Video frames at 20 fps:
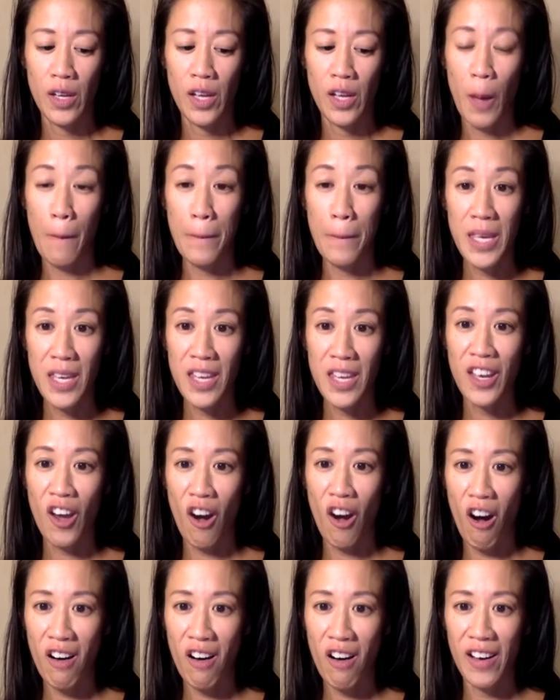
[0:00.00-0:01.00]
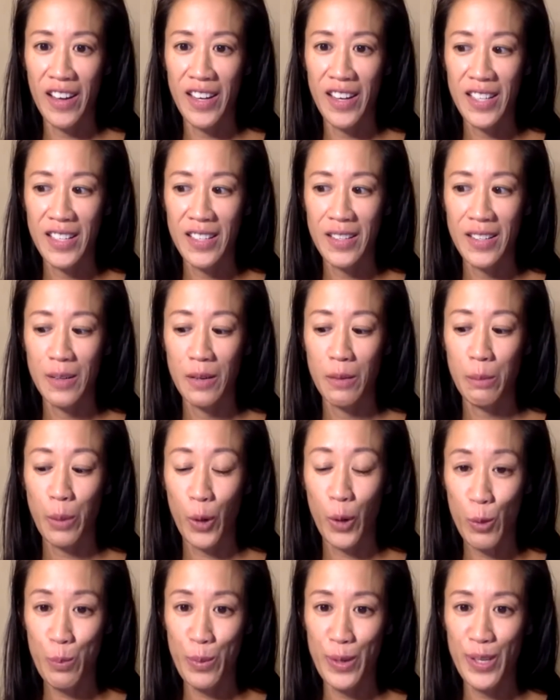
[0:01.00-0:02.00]
being on
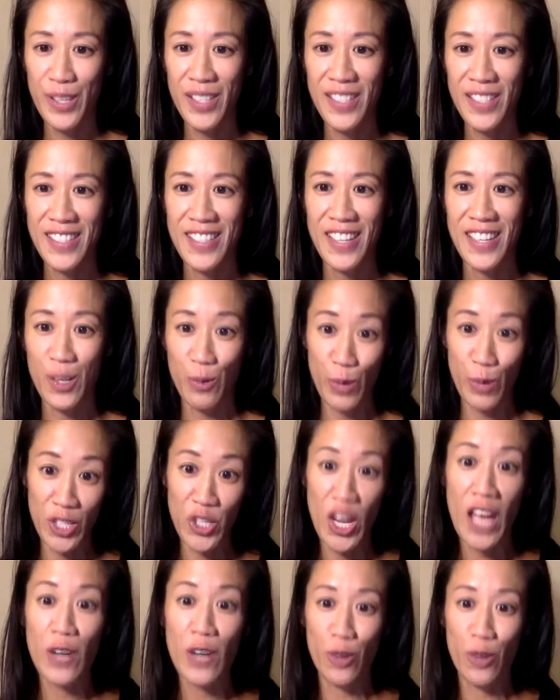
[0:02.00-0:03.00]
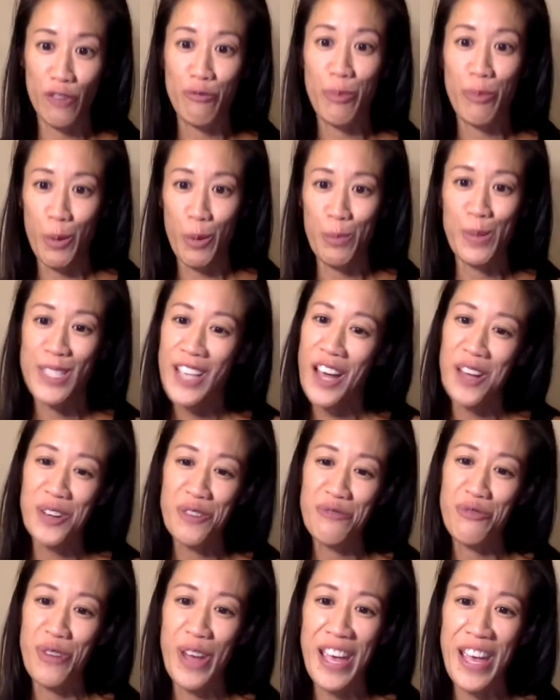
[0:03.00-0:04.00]
purpose in a regenerative purpose kind
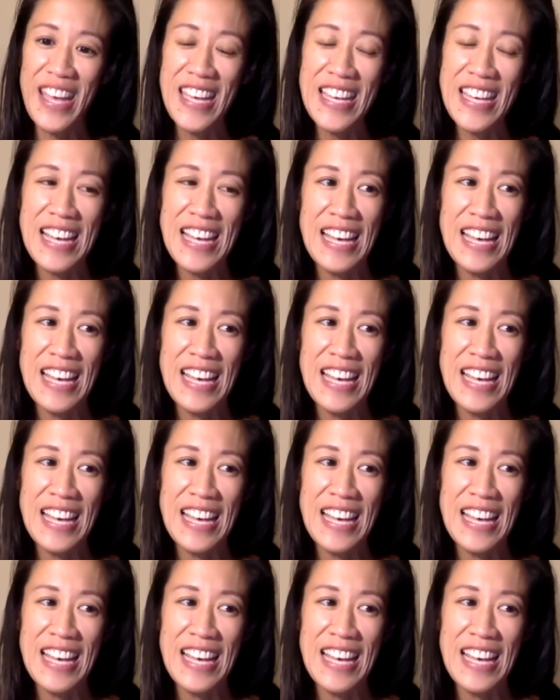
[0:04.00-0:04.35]
of way